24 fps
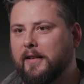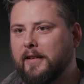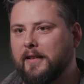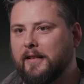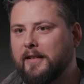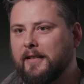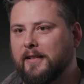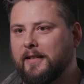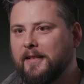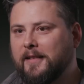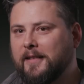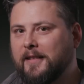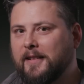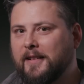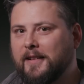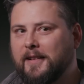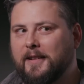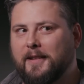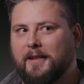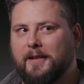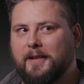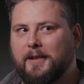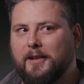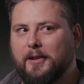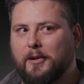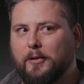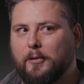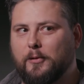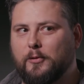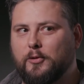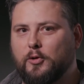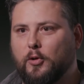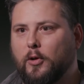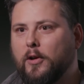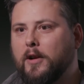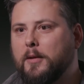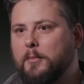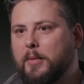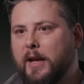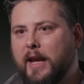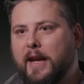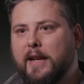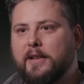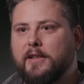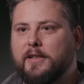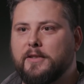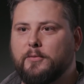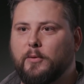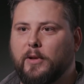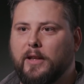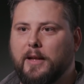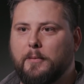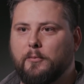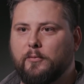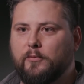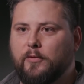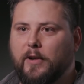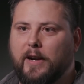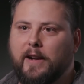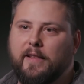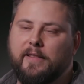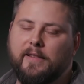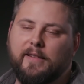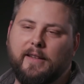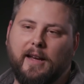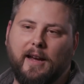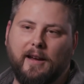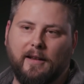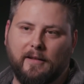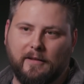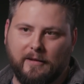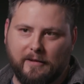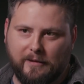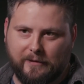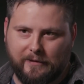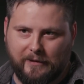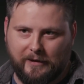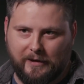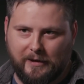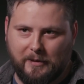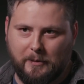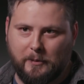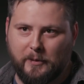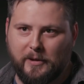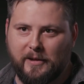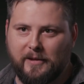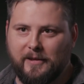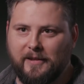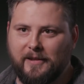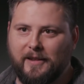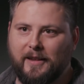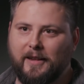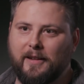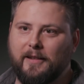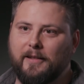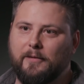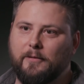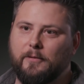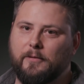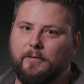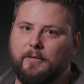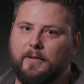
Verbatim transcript: Uh, you know, drawing pages while I'm writing the dialogue for them, and, and